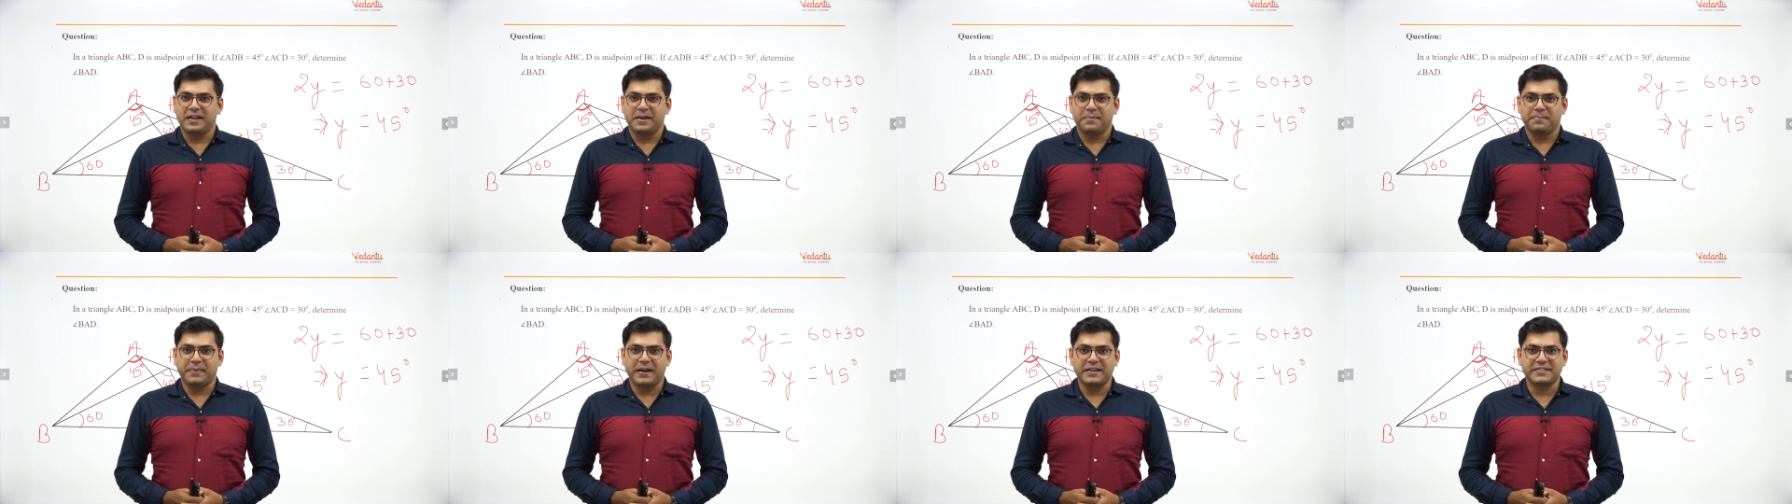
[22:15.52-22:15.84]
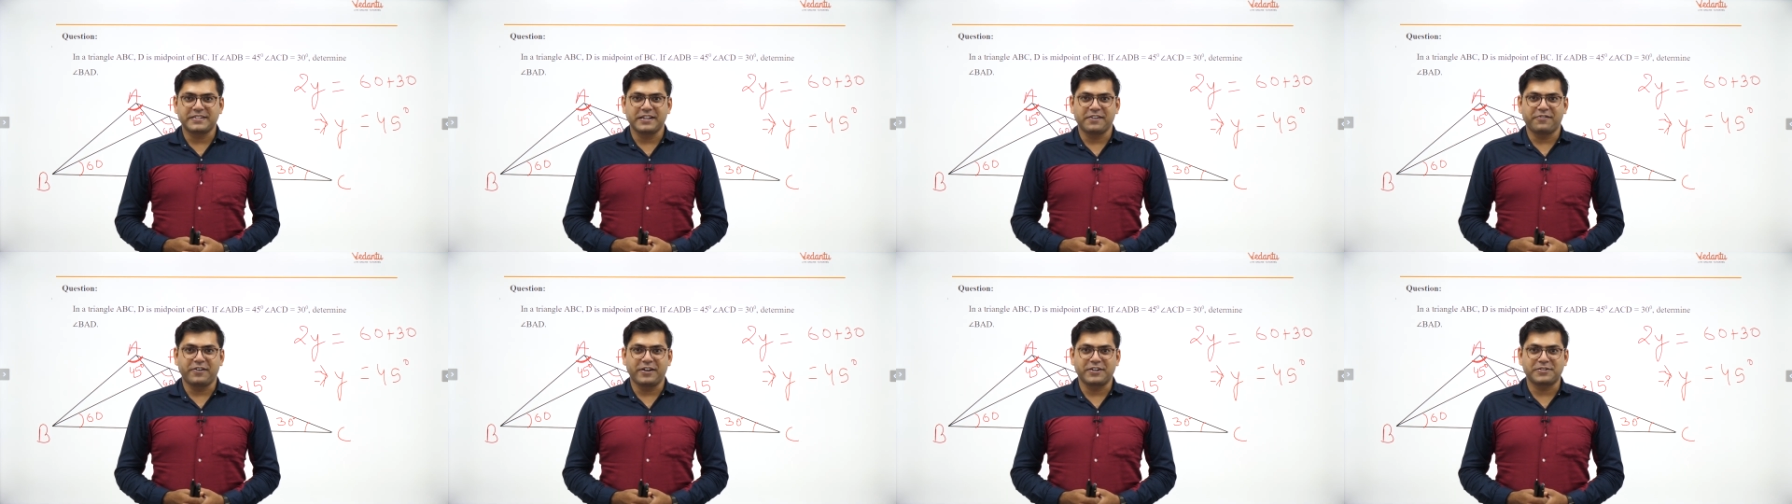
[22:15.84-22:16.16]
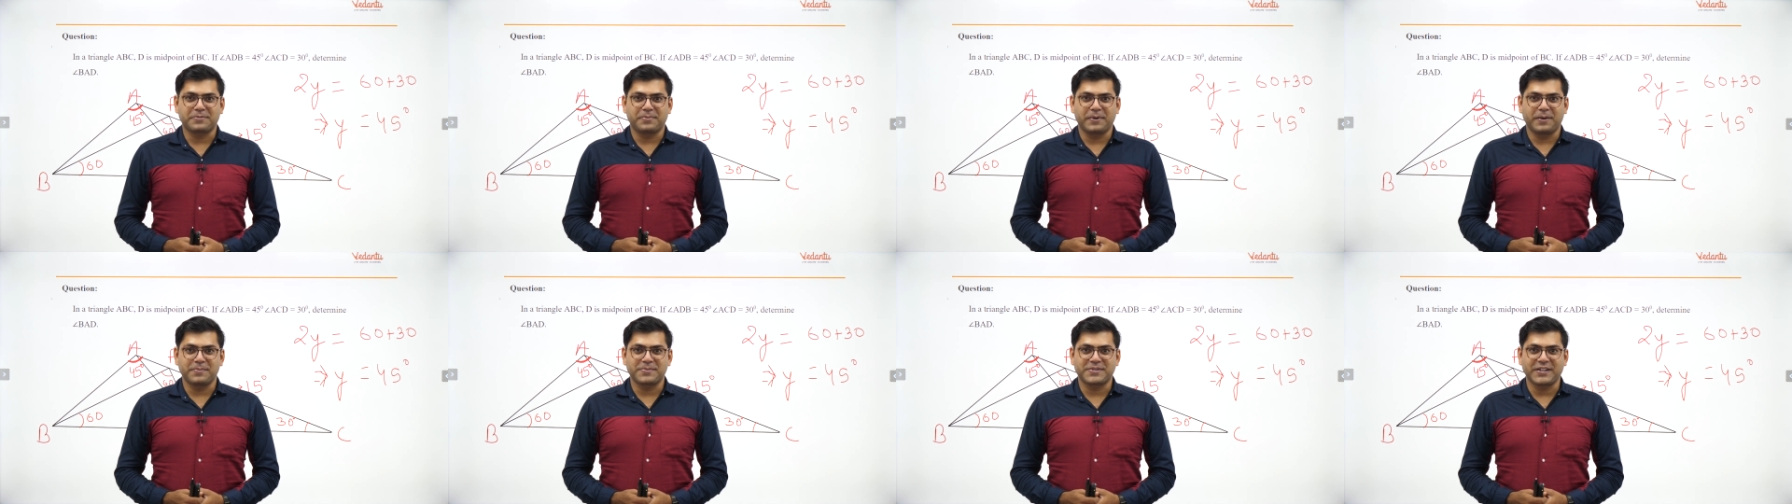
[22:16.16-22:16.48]
myself
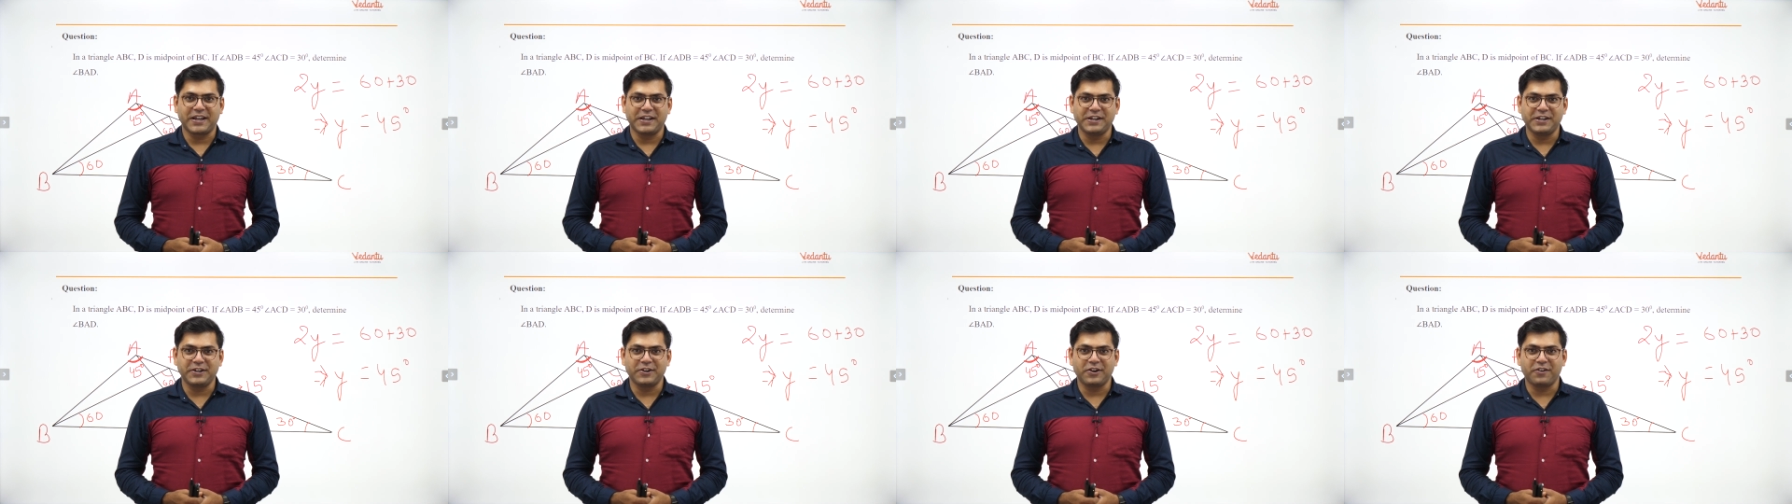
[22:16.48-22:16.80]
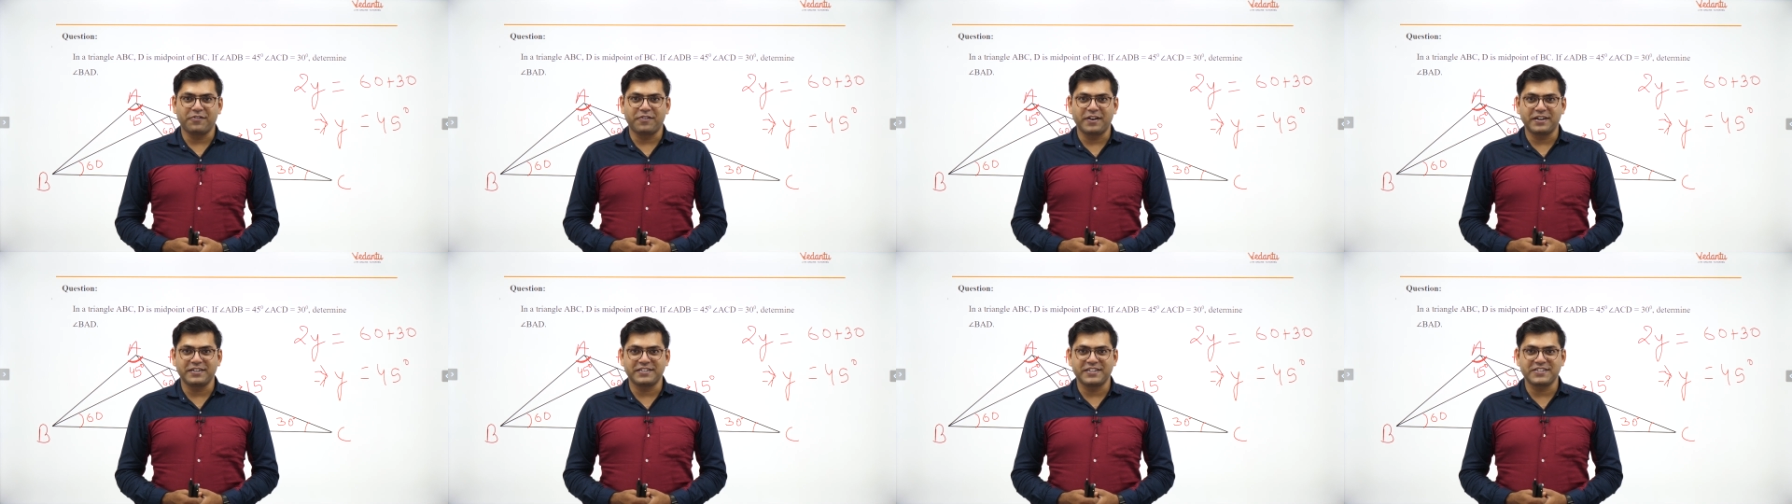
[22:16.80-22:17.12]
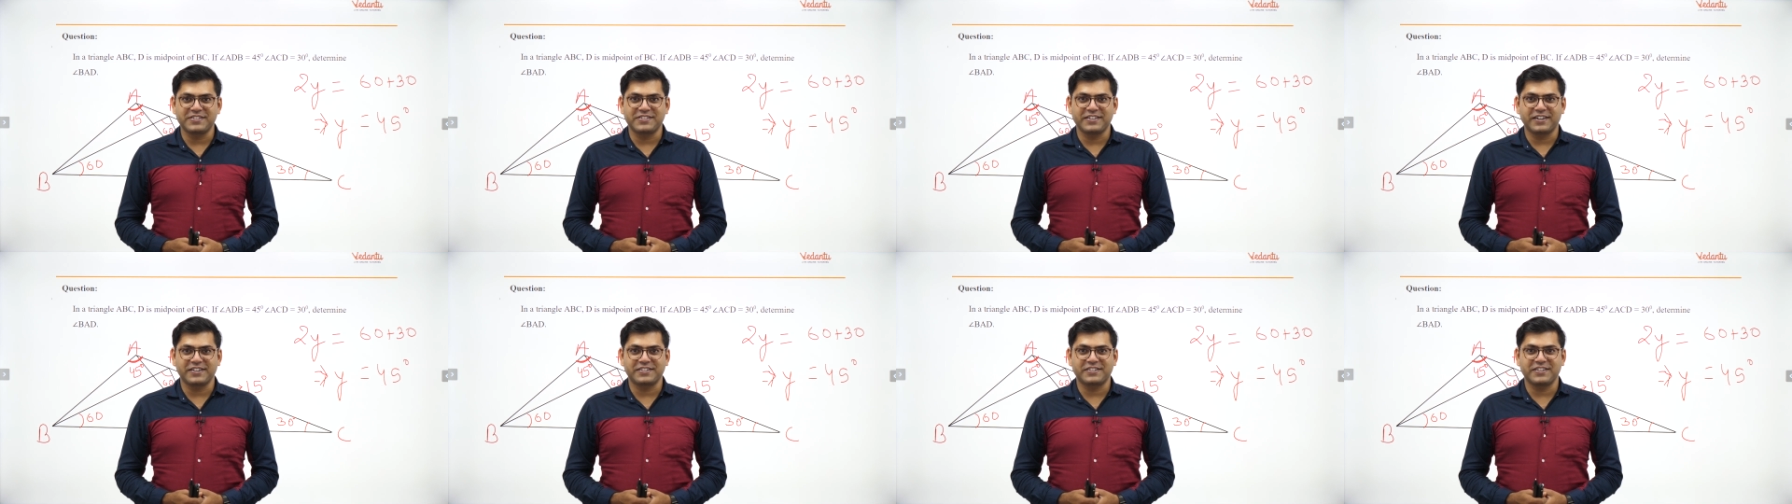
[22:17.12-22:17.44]
Harsh Priyam signing off at
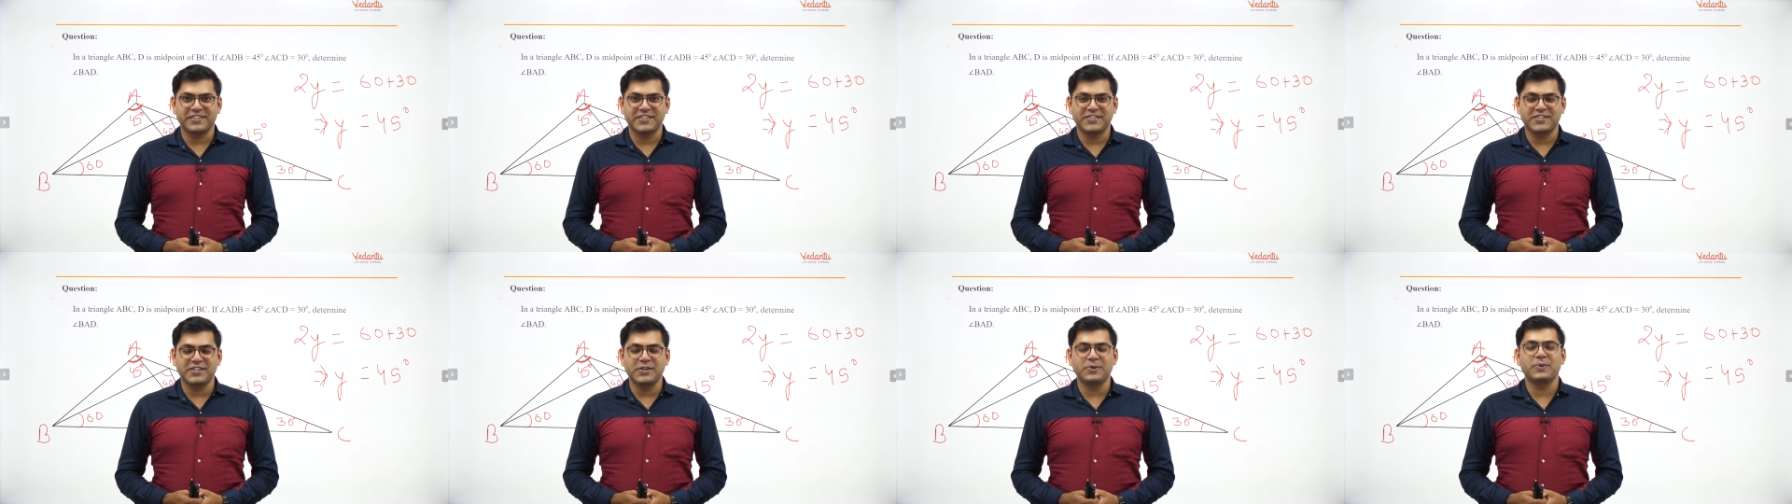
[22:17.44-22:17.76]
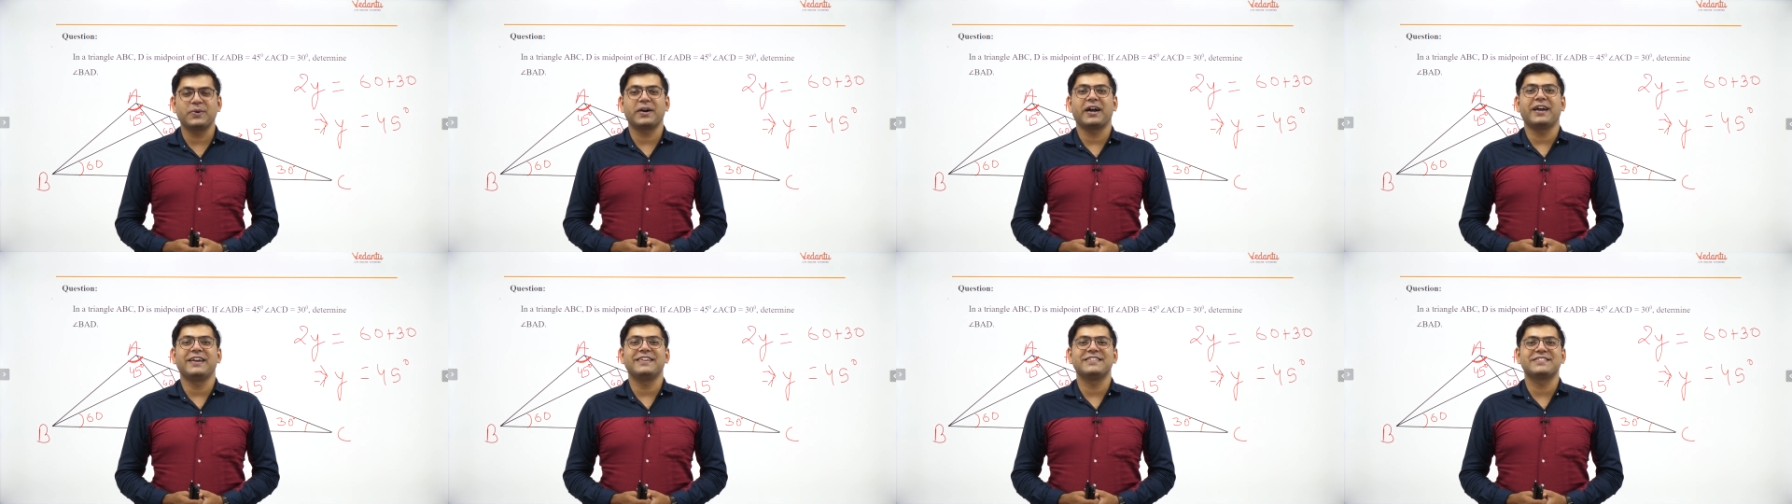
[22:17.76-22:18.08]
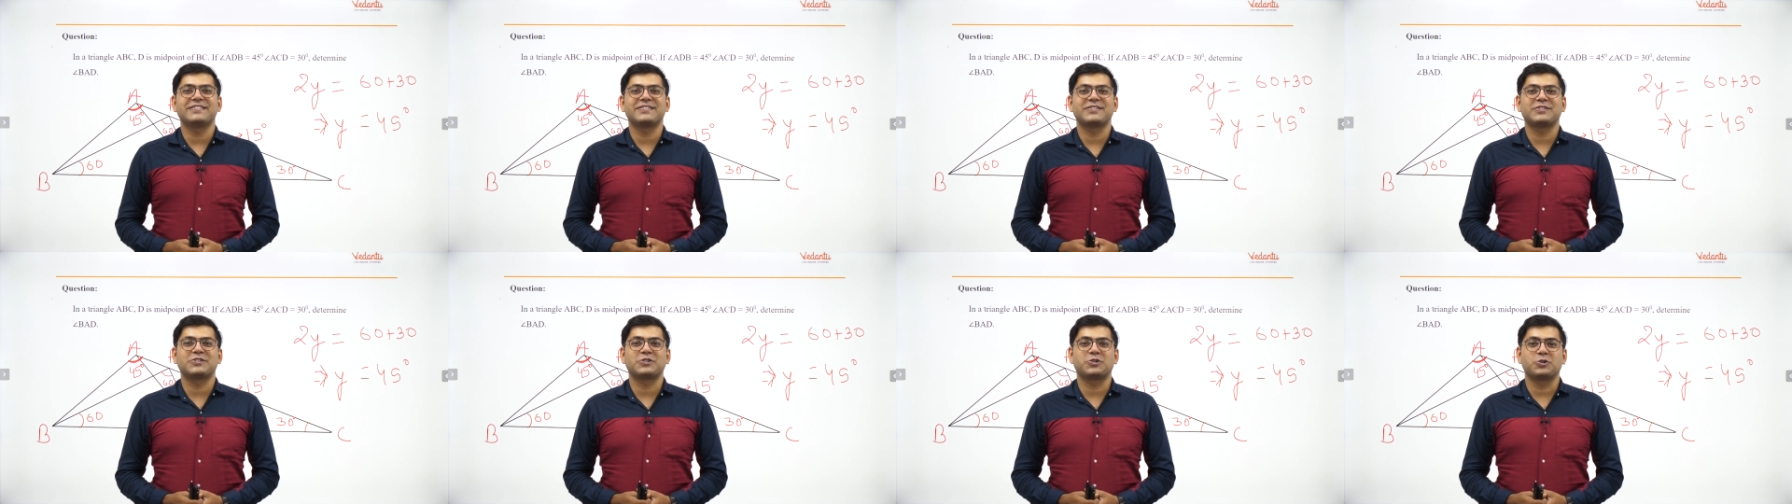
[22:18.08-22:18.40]
this junction see you
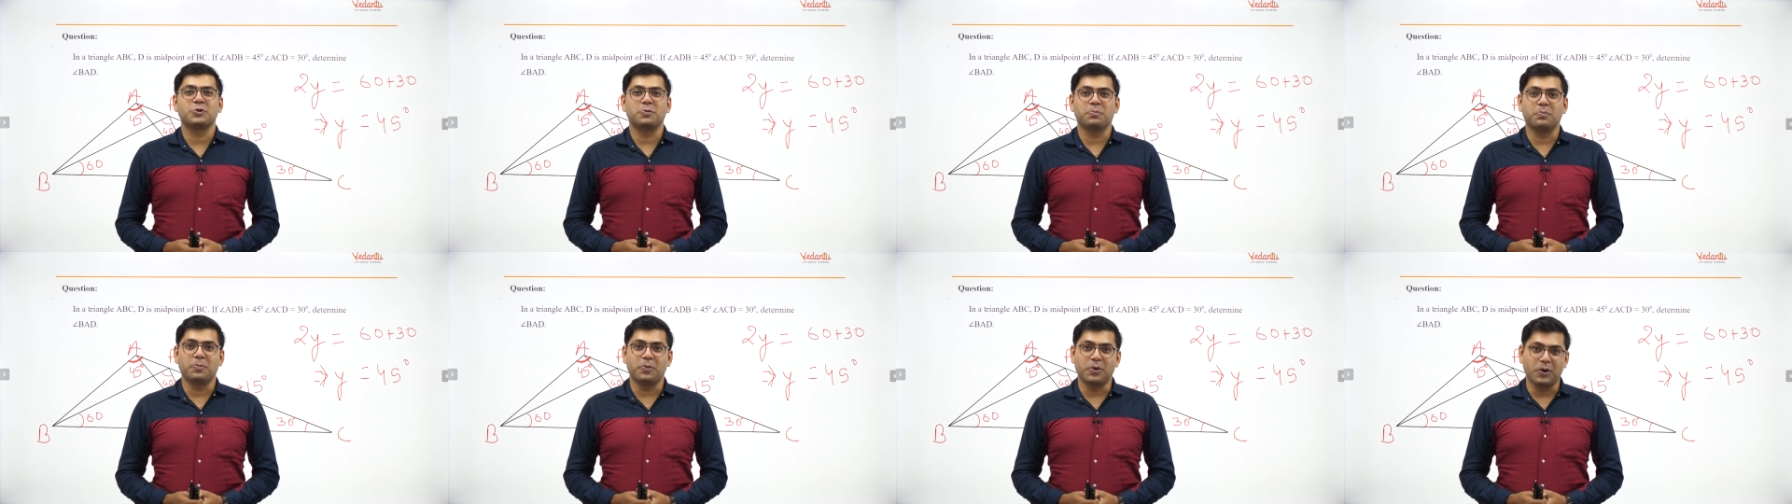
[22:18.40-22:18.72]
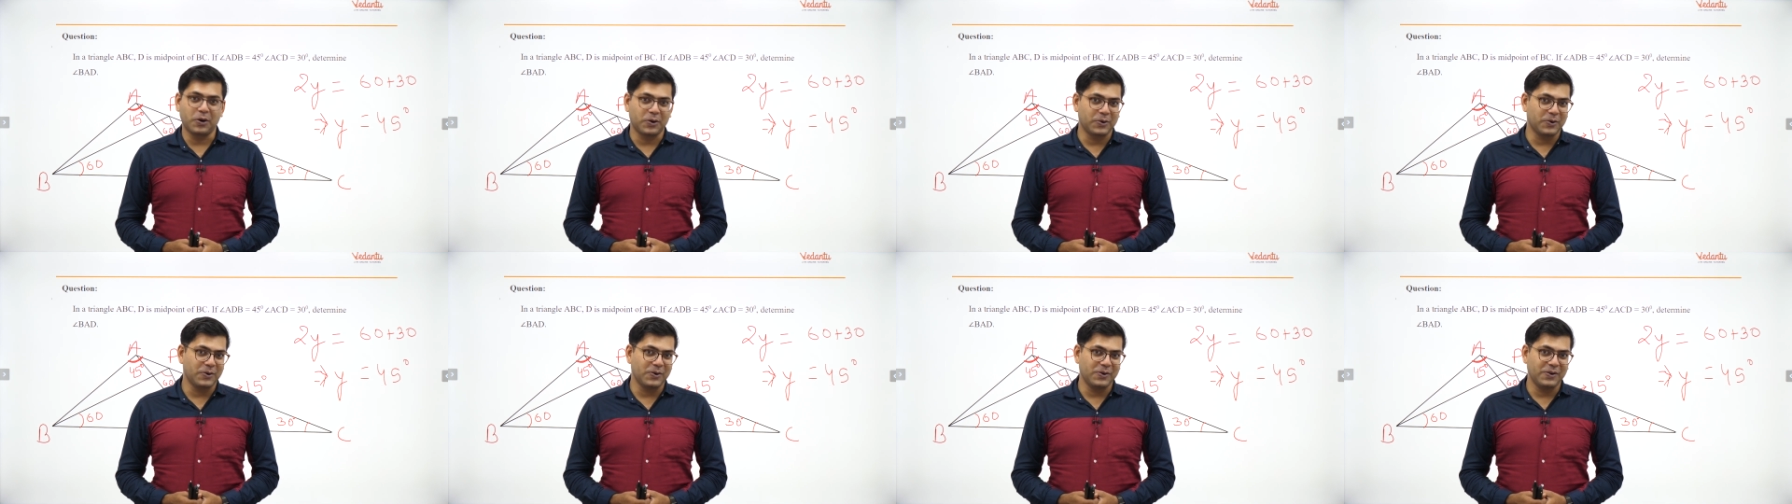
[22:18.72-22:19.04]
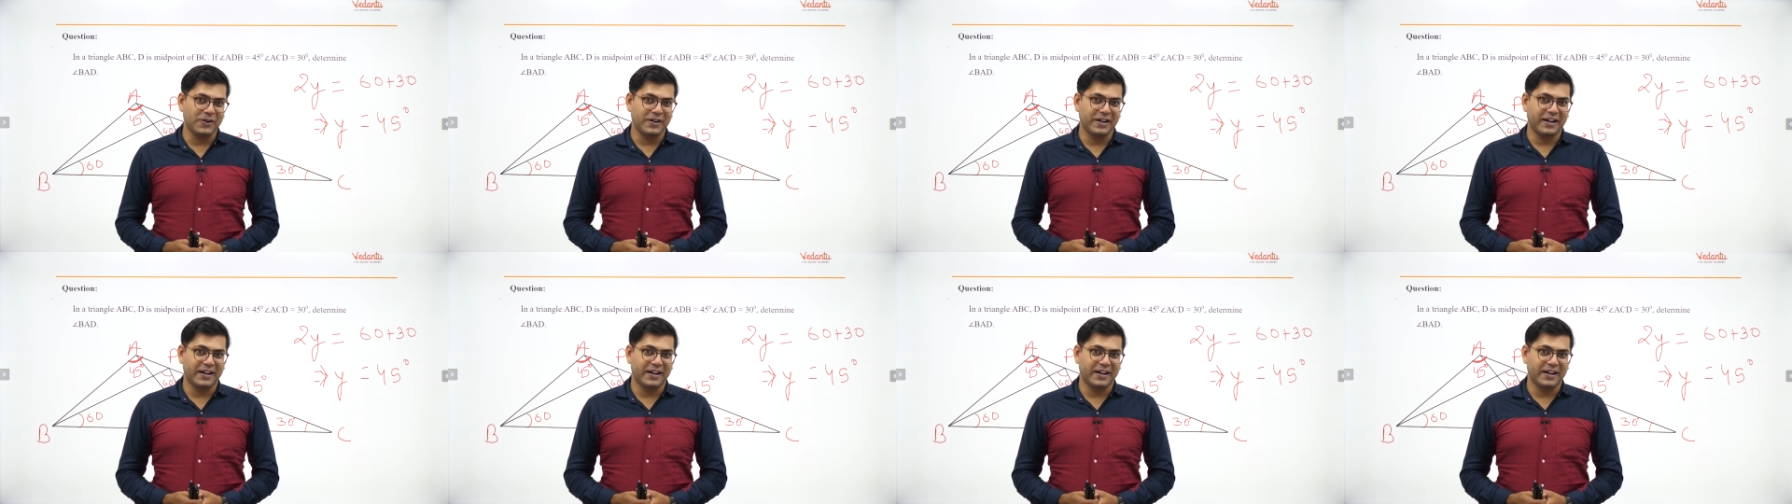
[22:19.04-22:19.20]
guys tomorrow